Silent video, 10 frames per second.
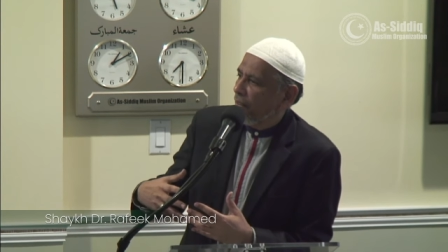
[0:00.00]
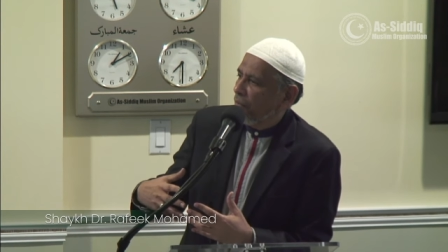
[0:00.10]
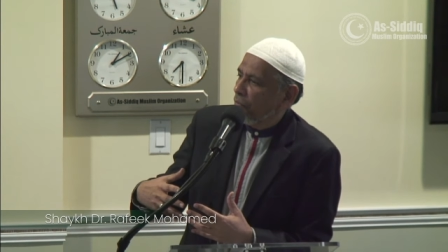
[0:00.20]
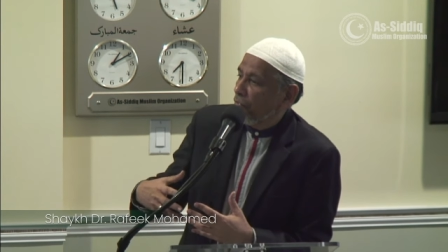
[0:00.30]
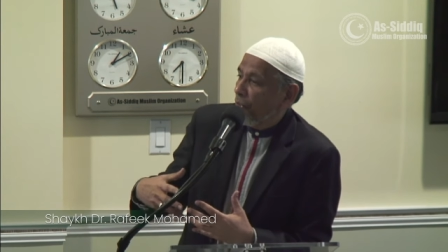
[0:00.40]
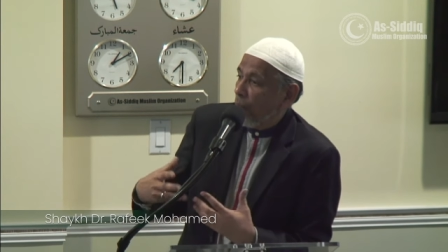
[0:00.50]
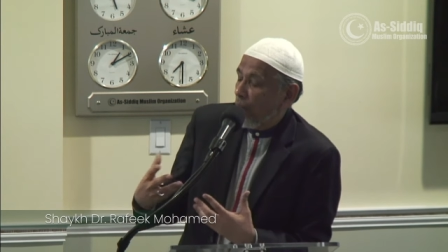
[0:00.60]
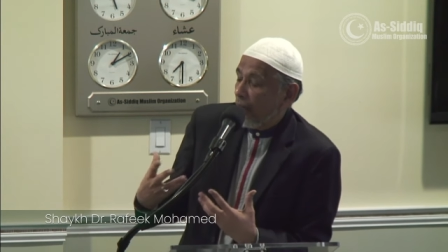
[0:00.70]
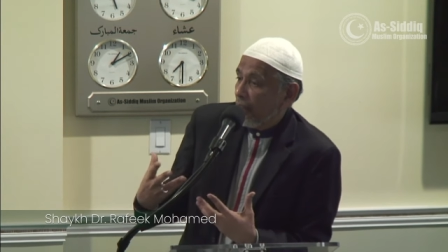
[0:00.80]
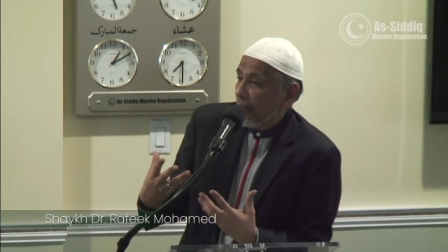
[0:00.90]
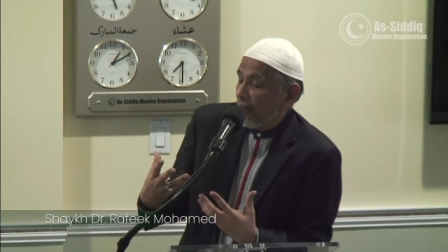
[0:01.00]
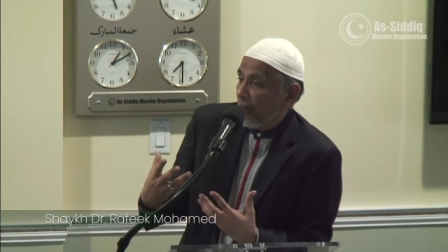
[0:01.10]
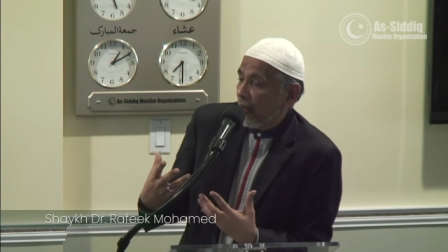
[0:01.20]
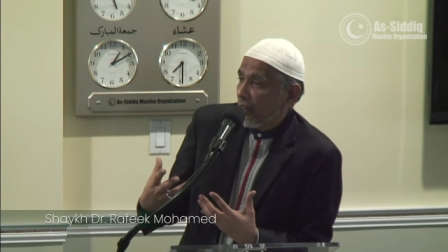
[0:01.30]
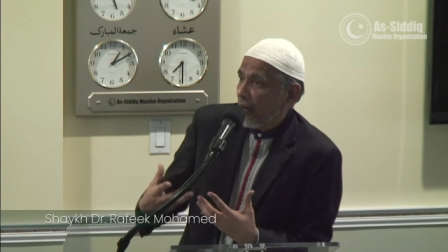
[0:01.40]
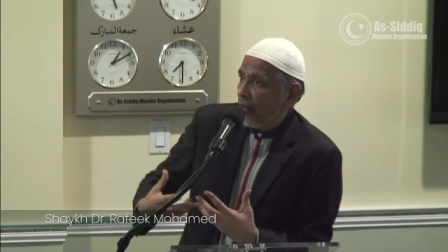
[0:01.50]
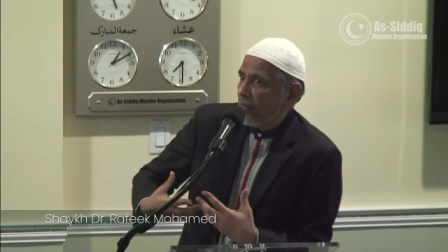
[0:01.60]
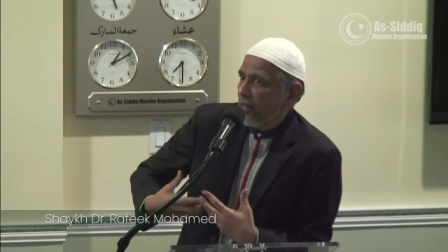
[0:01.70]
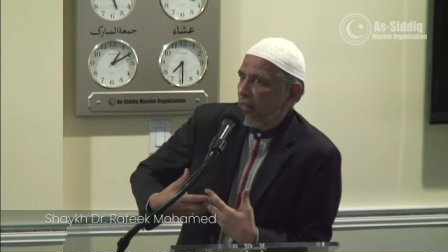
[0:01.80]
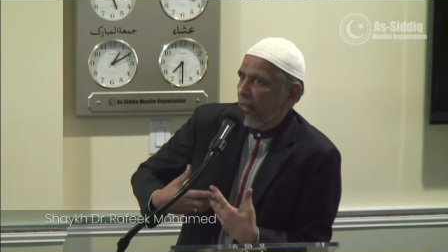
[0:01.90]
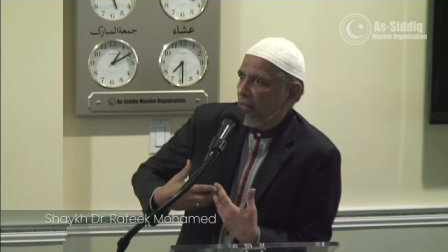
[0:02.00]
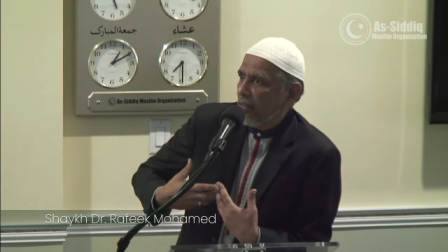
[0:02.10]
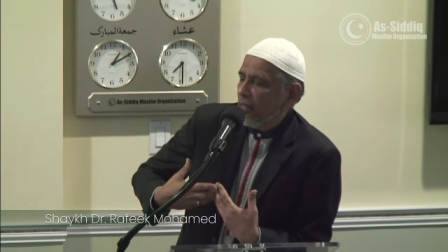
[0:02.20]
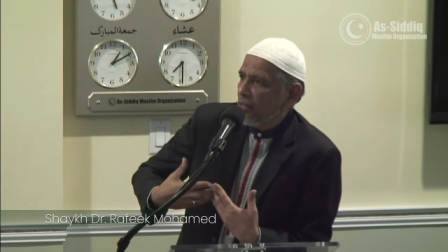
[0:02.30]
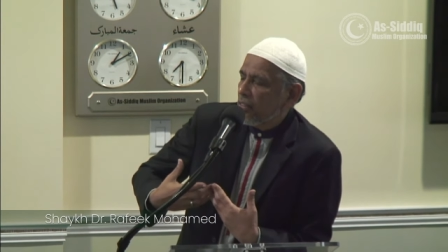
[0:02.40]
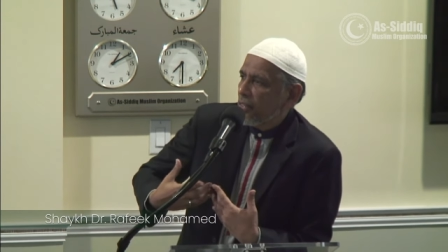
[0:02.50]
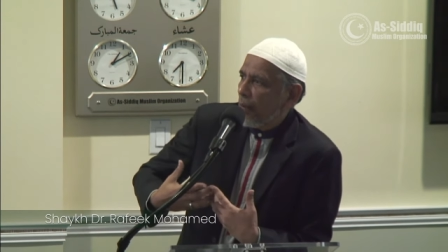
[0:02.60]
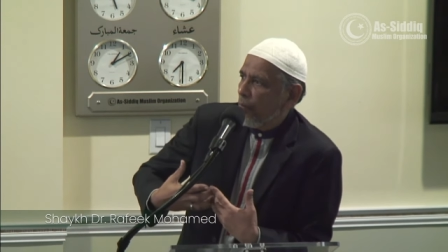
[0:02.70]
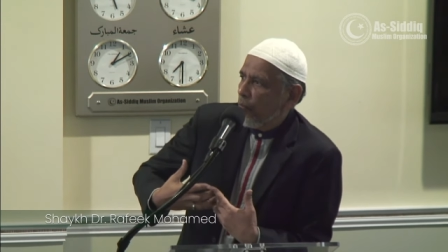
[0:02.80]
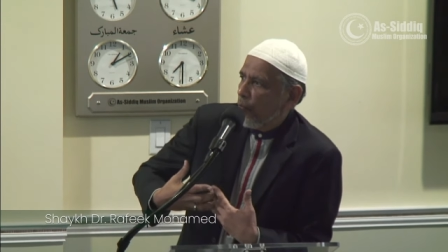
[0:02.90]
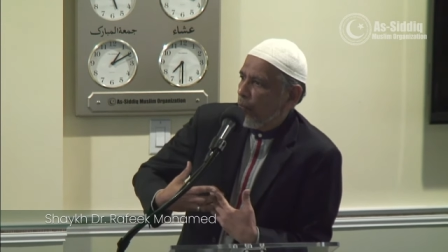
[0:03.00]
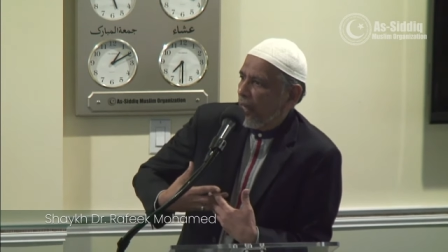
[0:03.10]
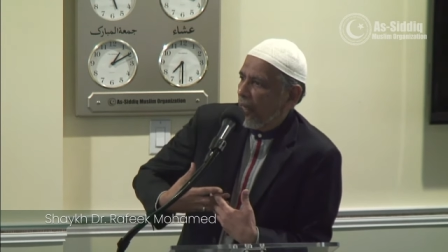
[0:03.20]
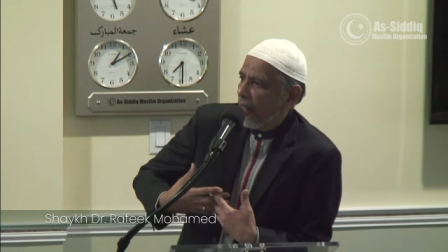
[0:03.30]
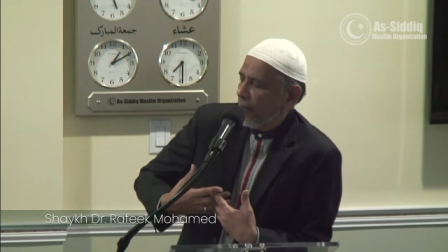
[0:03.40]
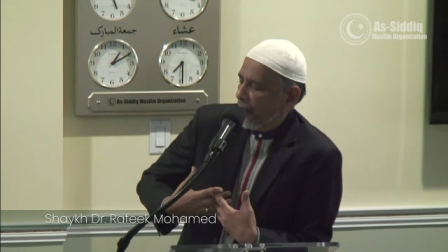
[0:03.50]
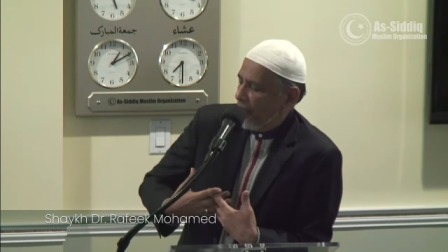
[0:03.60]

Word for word: rewarded or, or in, in, in some way